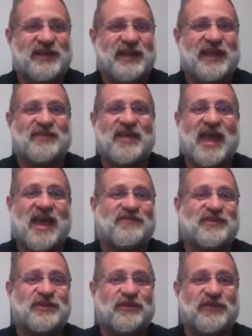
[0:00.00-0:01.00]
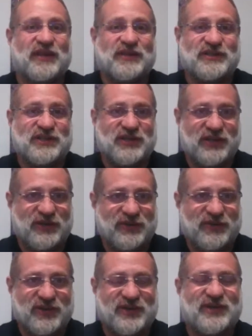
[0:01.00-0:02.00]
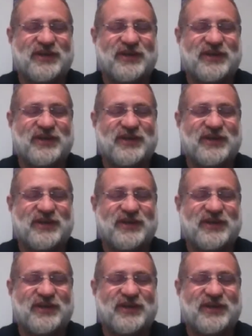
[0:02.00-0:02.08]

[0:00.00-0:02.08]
And they have to do things too,